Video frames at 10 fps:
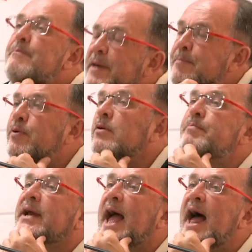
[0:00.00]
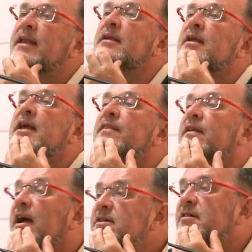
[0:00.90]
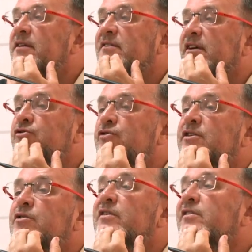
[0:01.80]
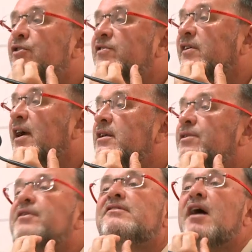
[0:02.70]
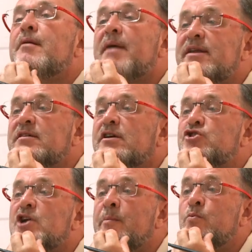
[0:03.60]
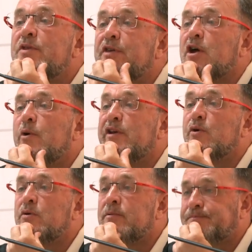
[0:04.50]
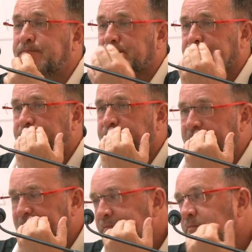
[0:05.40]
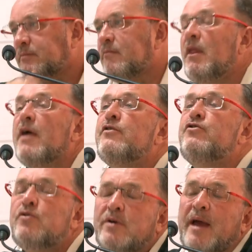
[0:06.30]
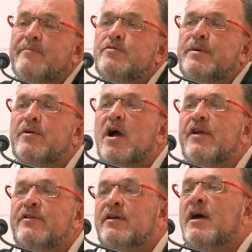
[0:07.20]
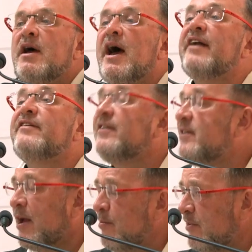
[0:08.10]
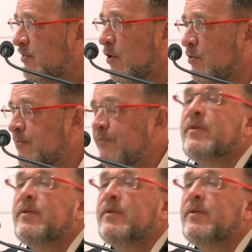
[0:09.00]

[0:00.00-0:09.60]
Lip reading: people began in the 19th century to associate the Symantica gem with the Koh-i-Noor. And the two came to be regarded as the same stone.